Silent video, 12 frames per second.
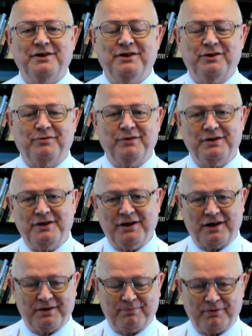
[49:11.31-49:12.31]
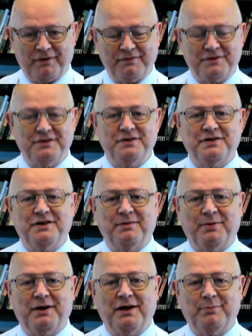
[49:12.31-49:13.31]
you read the other prophecies in the
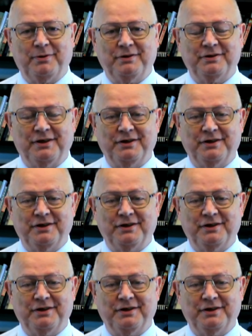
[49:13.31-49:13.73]
Bible,